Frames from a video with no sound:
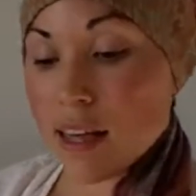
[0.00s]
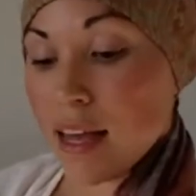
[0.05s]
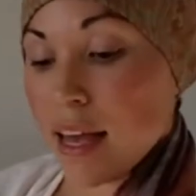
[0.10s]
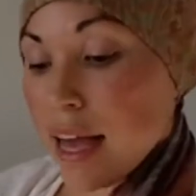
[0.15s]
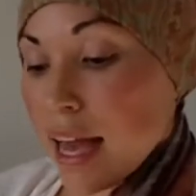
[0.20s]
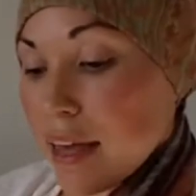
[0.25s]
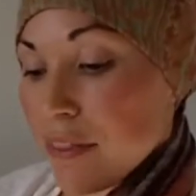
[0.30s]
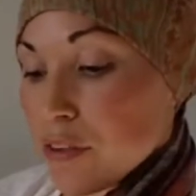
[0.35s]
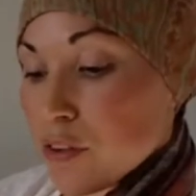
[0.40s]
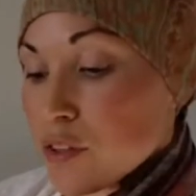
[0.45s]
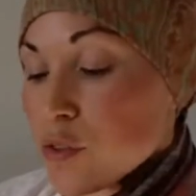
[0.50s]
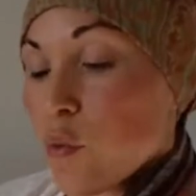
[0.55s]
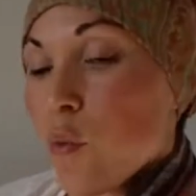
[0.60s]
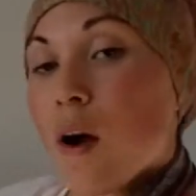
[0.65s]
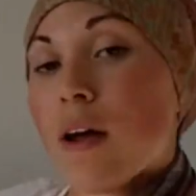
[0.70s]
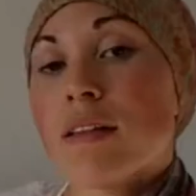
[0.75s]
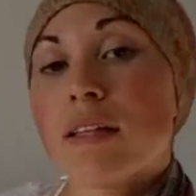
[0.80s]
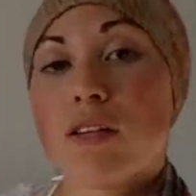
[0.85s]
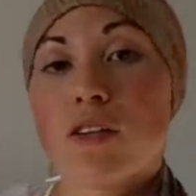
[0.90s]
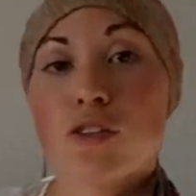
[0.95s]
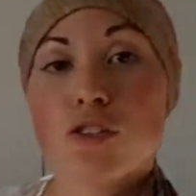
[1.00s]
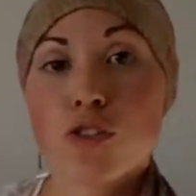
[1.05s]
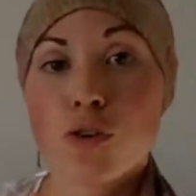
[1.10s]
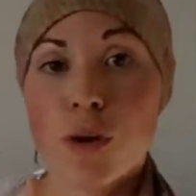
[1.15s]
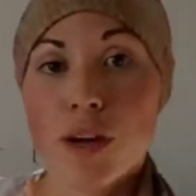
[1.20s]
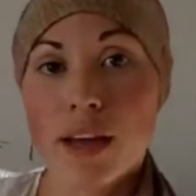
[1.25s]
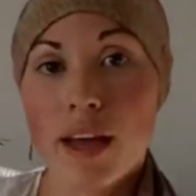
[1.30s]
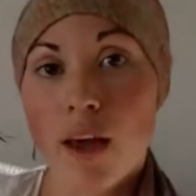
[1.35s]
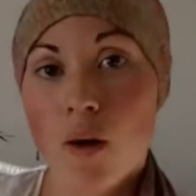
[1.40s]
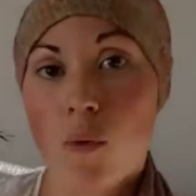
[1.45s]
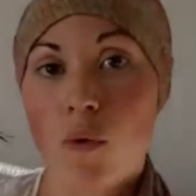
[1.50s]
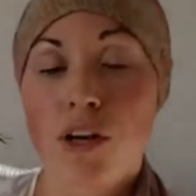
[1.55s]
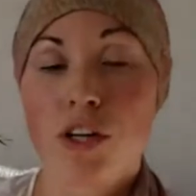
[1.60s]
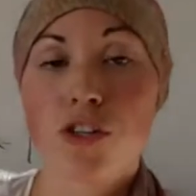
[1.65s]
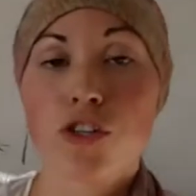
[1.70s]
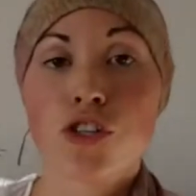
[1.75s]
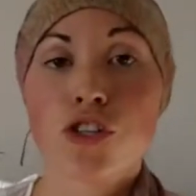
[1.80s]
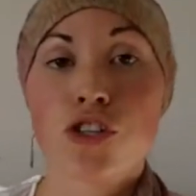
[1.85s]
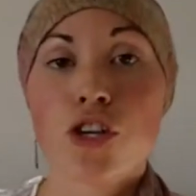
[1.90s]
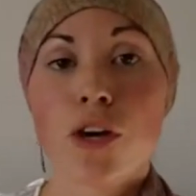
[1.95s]
And there's one little trick I
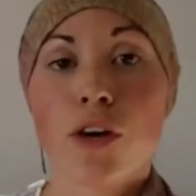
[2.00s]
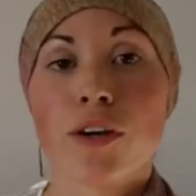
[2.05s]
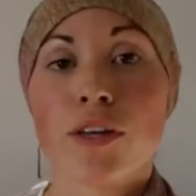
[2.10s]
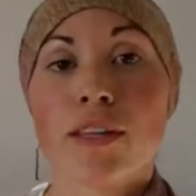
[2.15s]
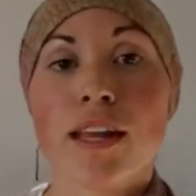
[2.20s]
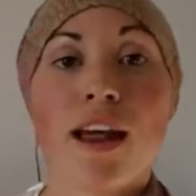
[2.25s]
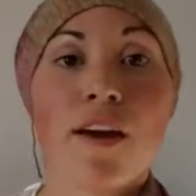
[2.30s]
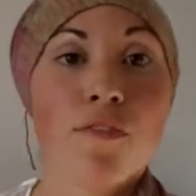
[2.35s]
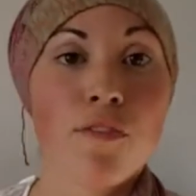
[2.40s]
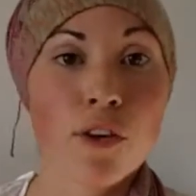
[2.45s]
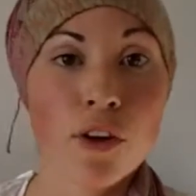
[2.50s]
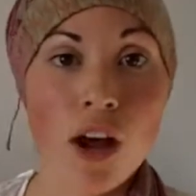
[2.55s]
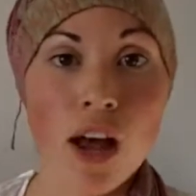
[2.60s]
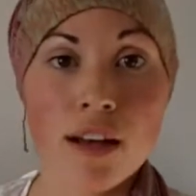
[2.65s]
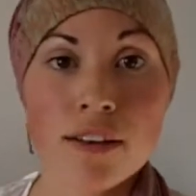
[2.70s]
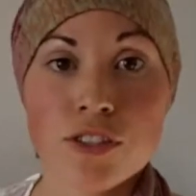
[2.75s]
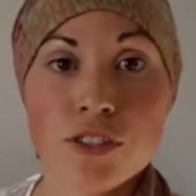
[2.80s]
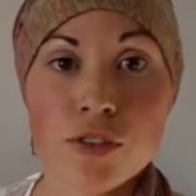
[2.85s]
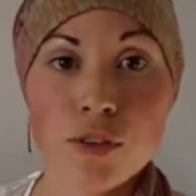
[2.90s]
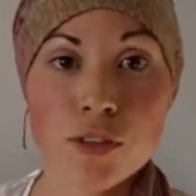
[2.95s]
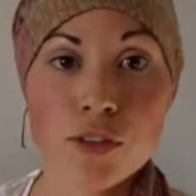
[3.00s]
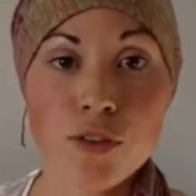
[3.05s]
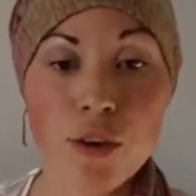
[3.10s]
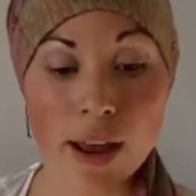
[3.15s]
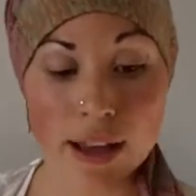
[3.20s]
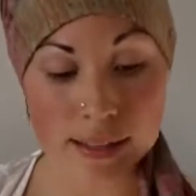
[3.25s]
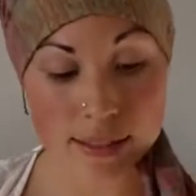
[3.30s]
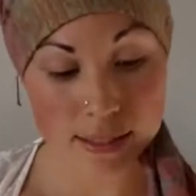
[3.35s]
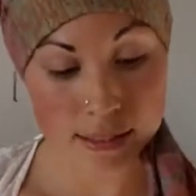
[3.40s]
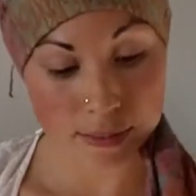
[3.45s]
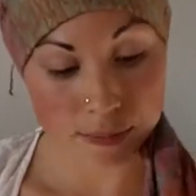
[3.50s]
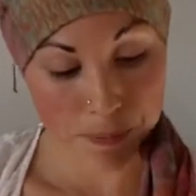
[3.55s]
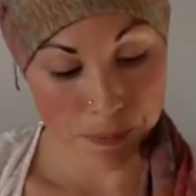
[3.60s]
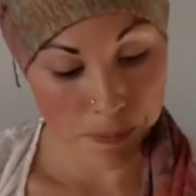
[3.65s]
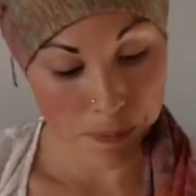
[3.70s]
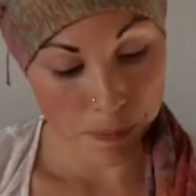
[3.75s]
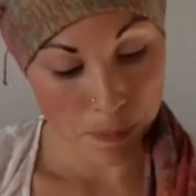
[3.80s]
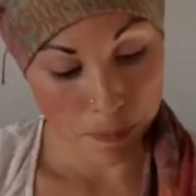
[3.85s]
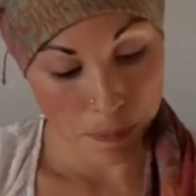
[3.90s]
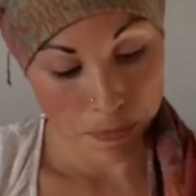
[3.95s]
wanted to show you that I forgot to address.
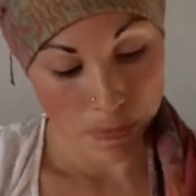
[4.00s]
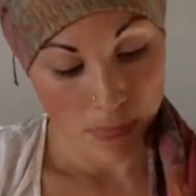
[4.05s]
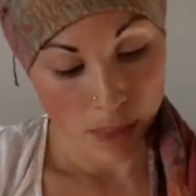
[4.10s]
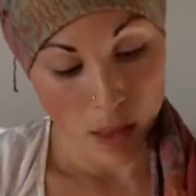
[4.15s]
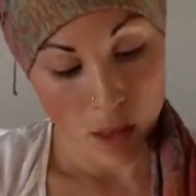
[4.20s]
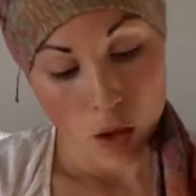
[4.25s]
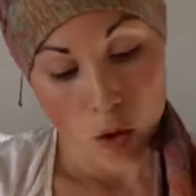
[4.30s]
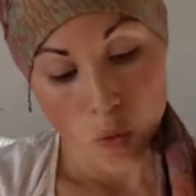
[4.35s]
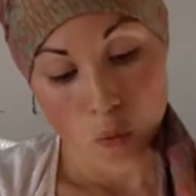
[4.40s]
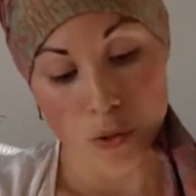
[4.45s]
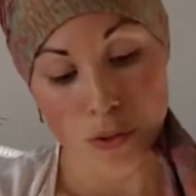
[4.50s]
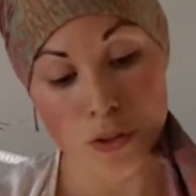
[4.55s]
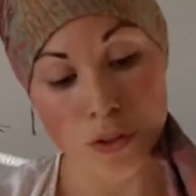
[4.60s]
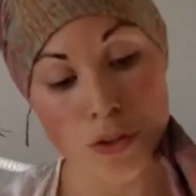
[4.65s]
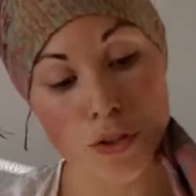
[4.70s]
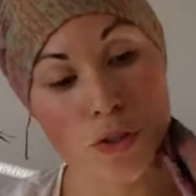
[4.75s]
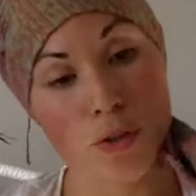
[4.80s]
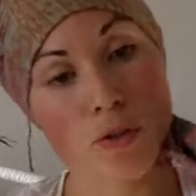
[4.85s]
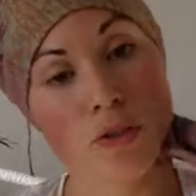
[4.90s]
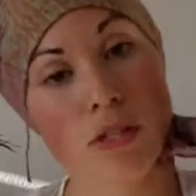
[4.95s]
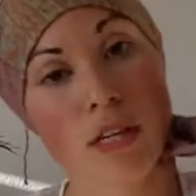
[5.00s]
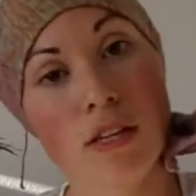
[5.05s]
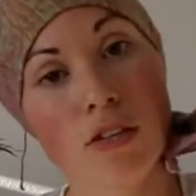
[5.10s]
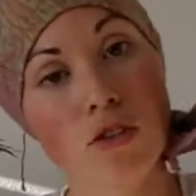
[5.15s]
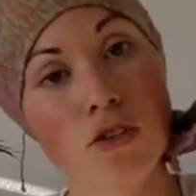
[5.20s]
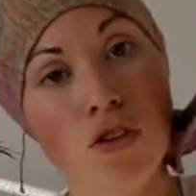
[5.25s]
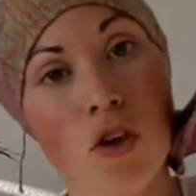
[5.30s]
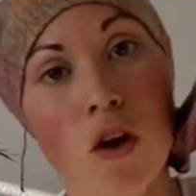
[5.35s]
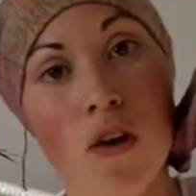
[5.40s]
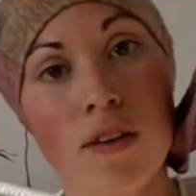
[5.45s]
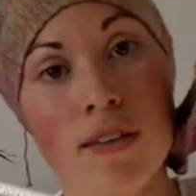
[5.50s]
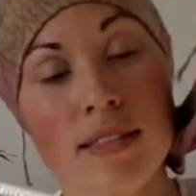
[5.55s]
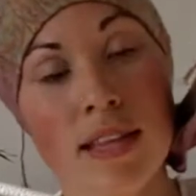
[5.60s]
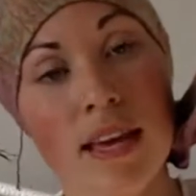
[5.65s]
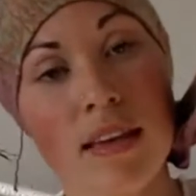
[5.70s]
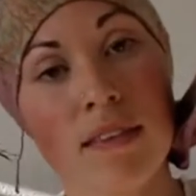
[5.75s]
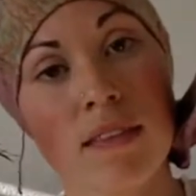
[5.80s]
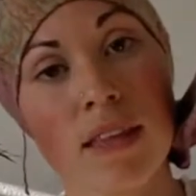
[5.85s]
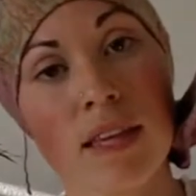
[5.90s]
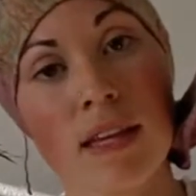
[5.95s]
When you're using shawls
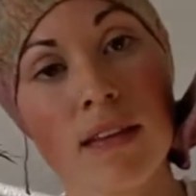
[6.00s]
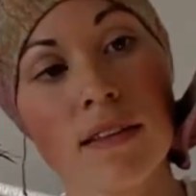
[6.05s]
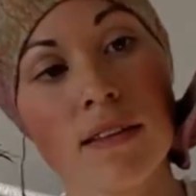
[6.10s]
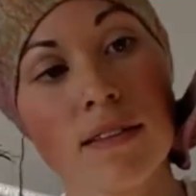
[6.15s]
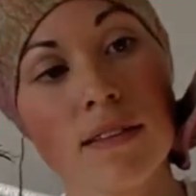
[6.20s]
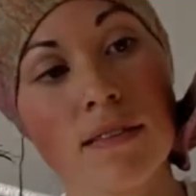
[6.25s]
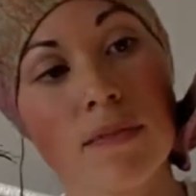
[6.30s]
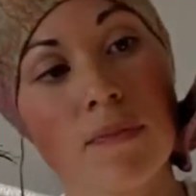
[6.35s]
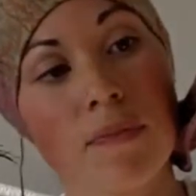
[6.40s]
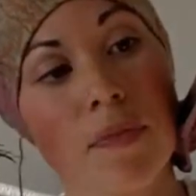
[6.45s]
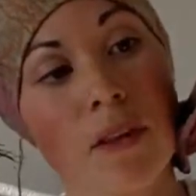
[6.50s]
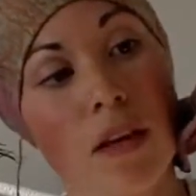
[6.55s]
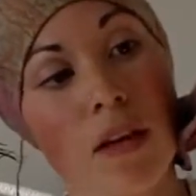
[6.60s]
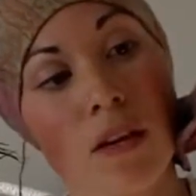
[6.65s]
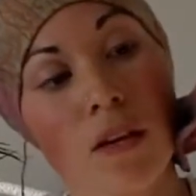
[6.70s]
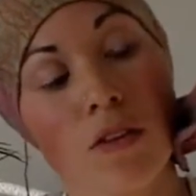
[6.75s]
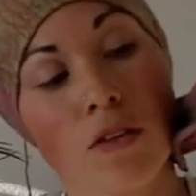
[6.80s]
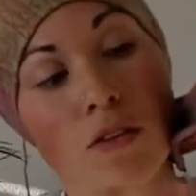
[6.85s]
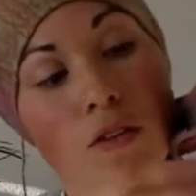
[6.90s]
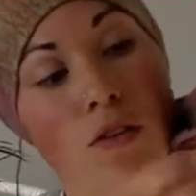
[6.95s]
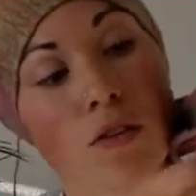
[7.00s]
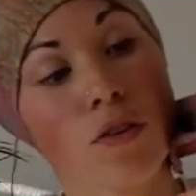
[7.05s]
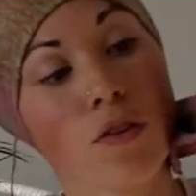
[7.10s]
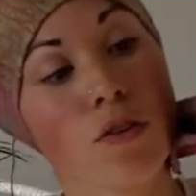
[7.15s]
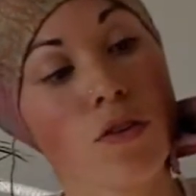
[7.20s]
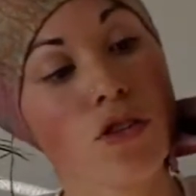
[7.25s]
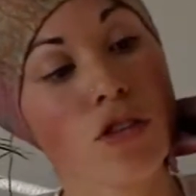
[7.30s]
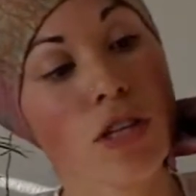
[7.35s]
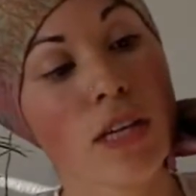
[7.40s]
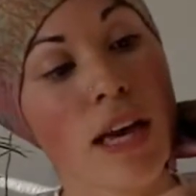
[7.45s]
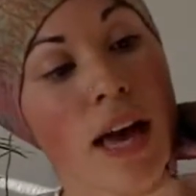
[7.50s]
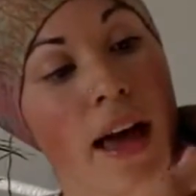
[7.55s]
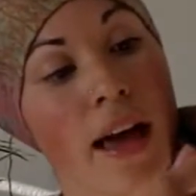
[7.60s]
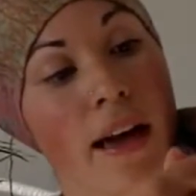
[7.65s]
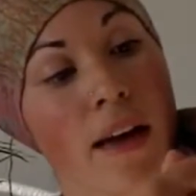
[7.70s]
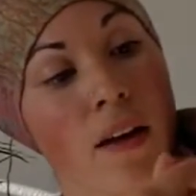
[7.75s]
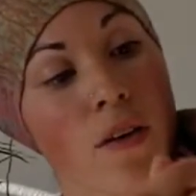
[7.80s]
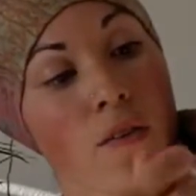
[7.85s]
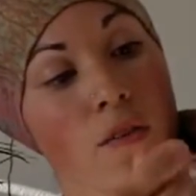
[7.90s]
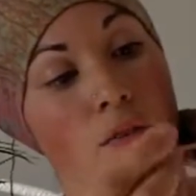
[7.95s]
like this, you usually
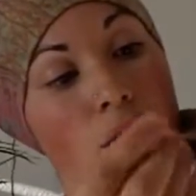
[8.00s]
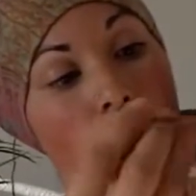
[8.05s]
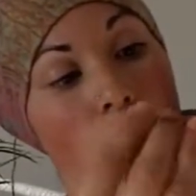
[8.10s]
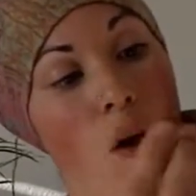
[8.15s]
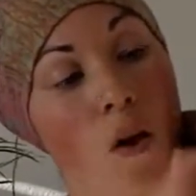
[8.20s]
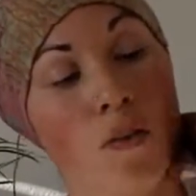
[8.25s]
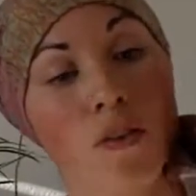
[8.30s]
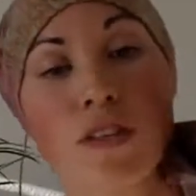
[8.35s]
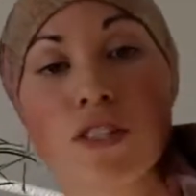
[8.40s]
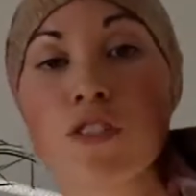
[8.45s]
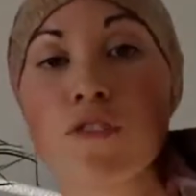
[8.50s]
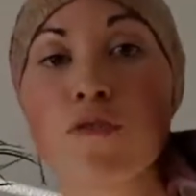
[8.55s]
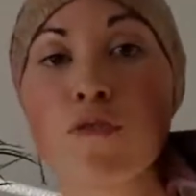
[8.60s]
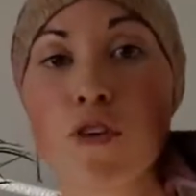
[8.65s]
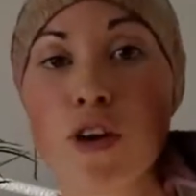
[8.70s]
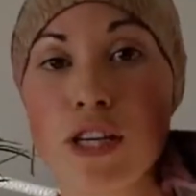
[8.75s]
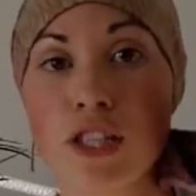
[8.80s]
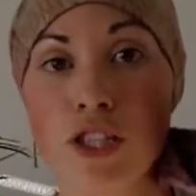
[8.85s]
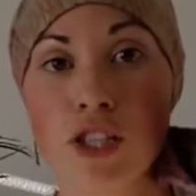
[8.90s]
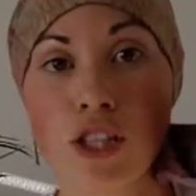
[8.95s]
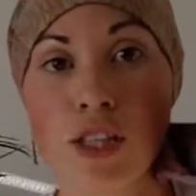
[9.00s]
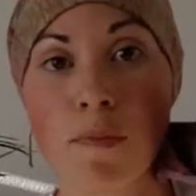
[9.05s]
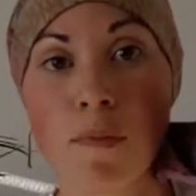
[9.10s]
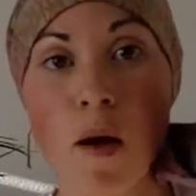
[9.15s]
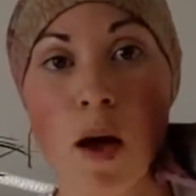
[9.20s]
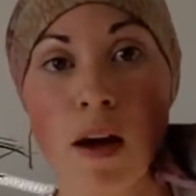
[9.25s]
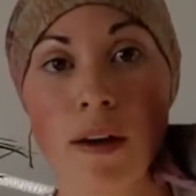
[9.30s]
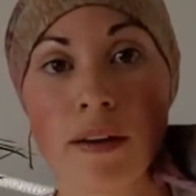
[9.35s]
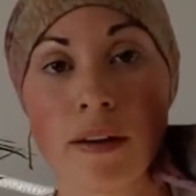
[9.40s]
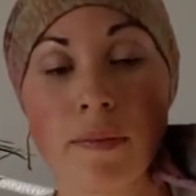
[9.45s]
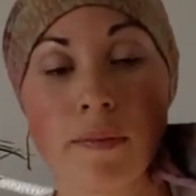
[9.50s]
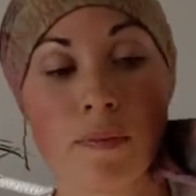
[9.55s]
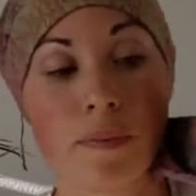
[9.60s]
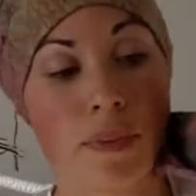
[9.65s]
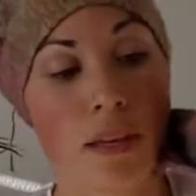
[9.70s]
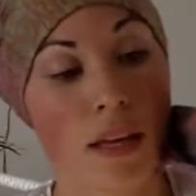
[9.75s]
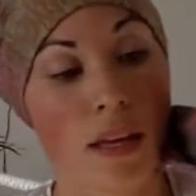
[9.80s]
have all this fringe at the bottom.